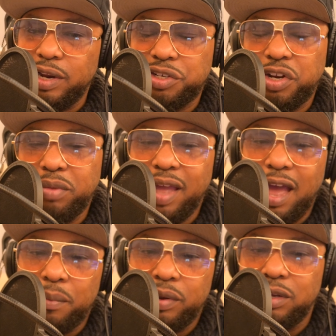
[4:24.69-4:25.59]
It shouldn't be
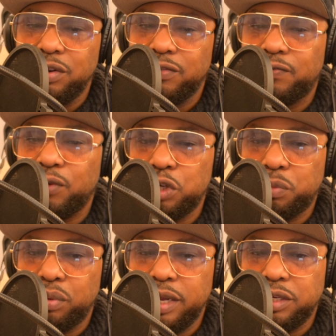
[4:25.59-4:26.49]
happening in the
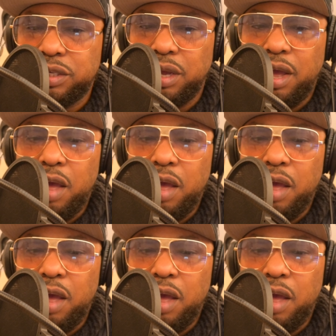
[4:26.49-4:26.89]
first place.